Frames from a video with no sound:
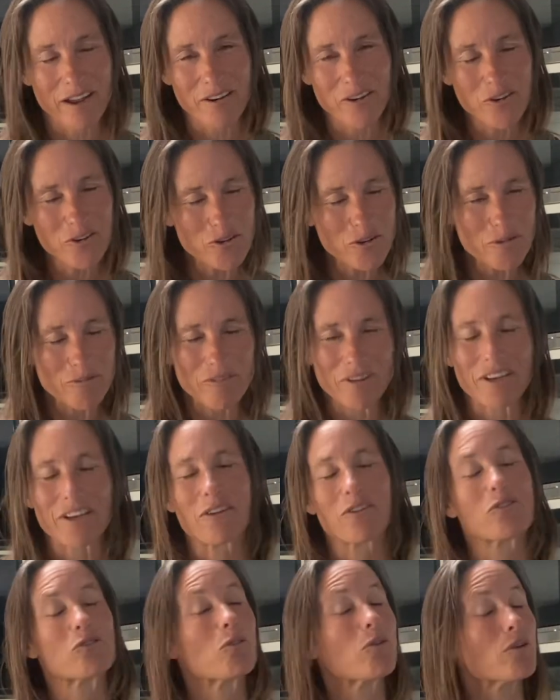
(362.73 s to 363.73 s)
YouTube
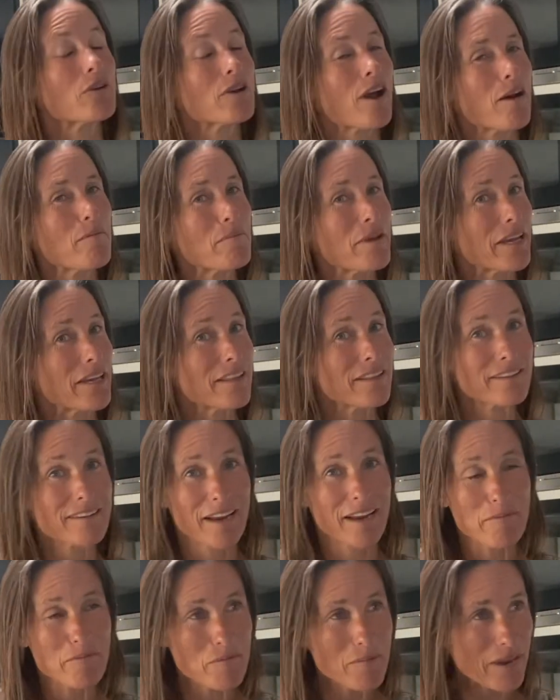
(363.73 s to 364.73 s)
videos or not making the
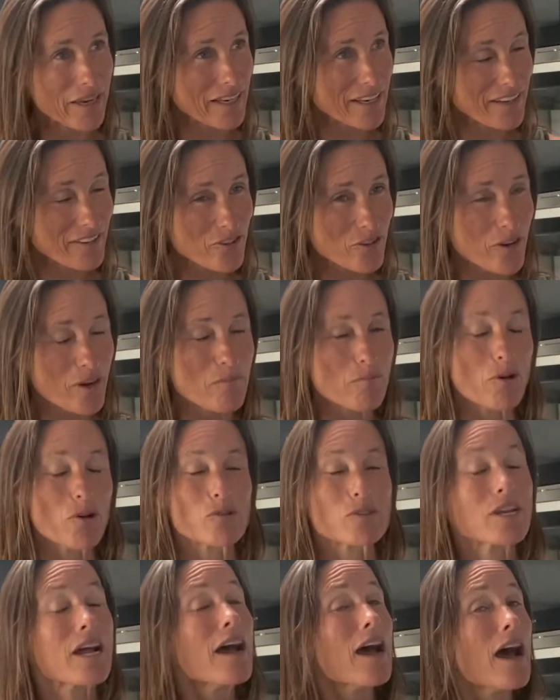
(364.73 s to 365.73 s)
time to make an Instagram
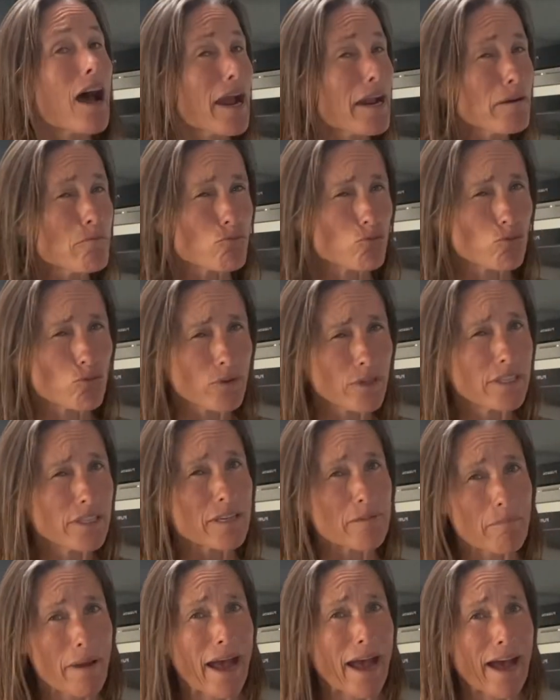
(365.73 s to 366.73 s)
post. I'm
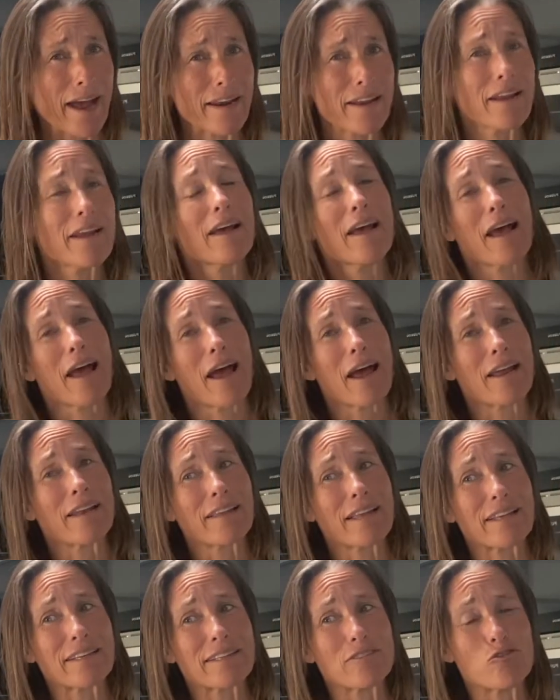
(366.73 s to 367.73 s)
really bad at,
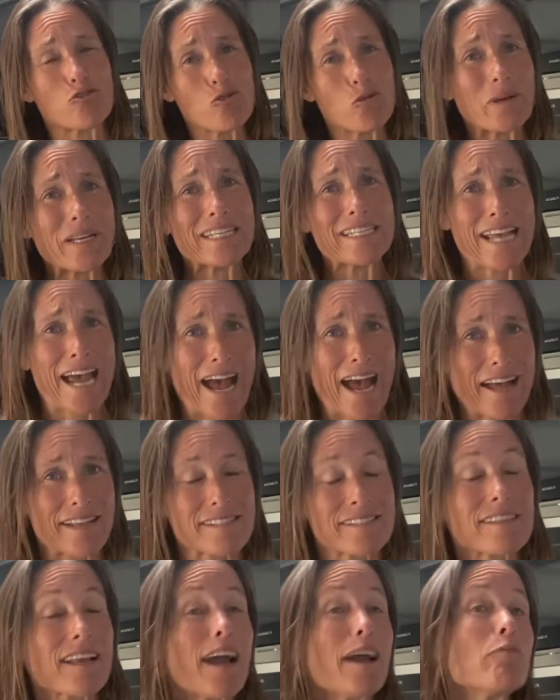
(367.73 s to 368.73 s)
like, doing
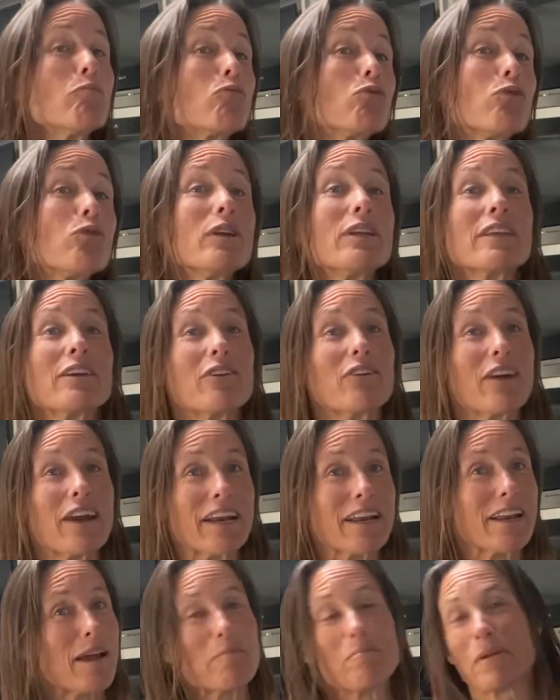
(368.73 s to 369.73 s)
tasks. I'm really
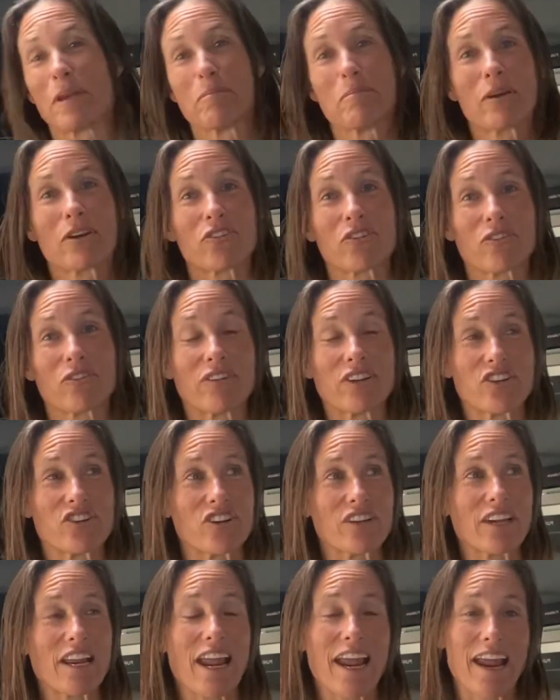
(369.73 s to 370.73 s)
great at big picture
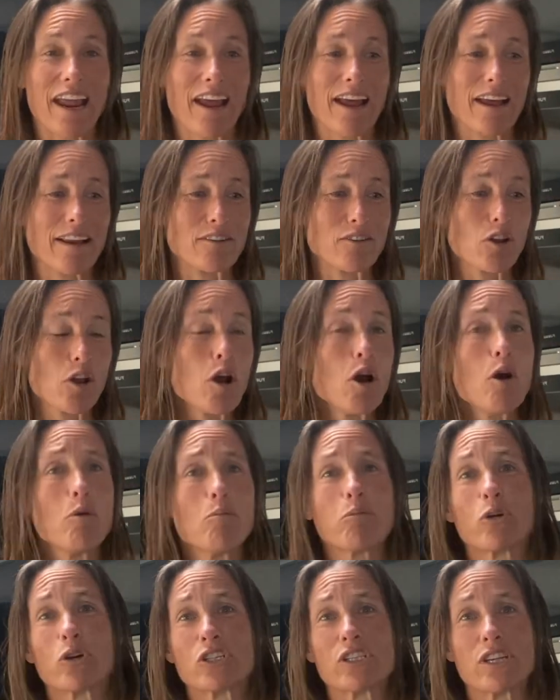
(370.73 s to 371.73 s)
vision and
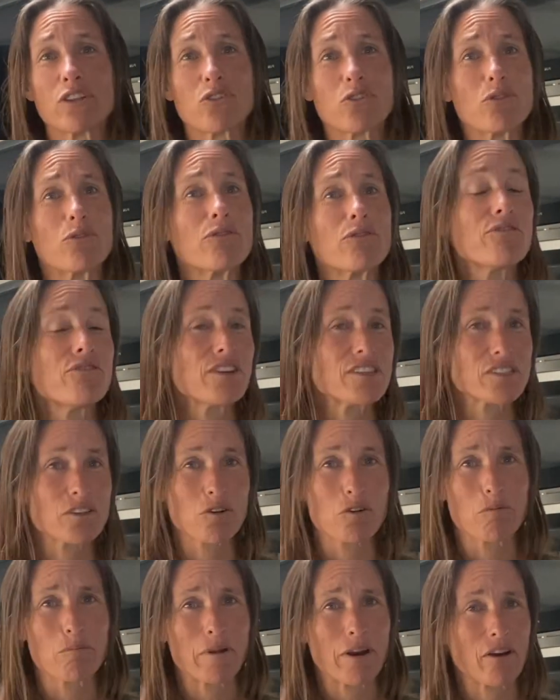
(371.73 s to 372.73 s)
pushing through
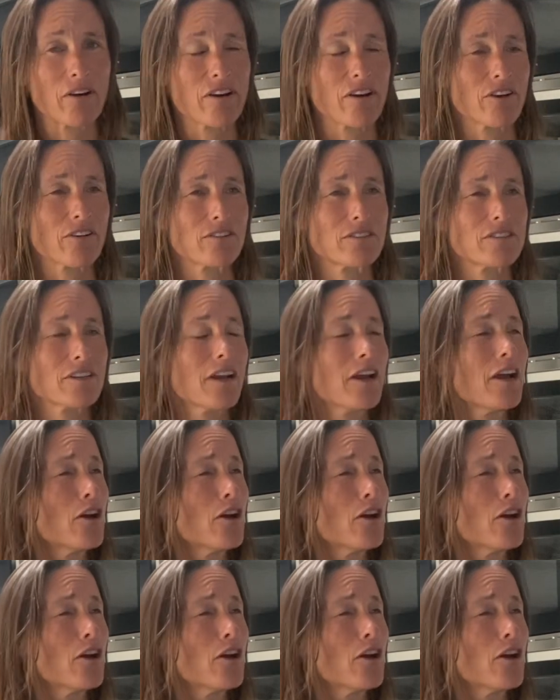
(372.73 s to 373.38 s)
physical barriers.